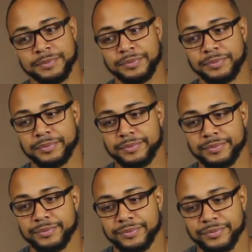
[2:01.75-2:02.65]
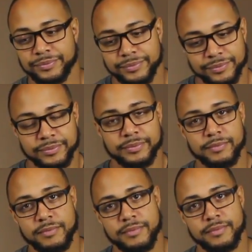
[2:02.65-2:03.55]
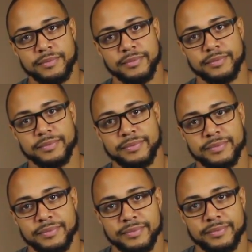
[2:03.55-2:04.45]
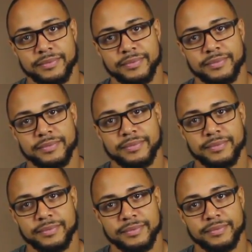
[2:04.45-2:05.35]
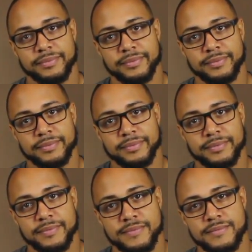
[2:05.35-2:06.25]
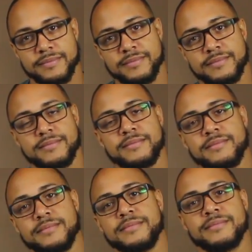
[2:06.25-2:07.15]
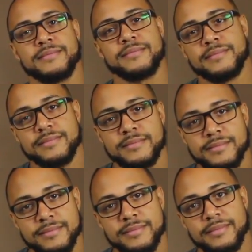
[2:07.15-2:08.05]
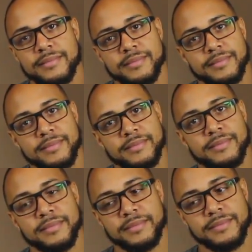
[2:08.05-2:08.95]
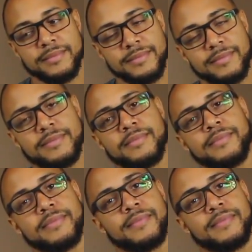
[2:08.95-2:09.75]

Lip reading: (not speaking)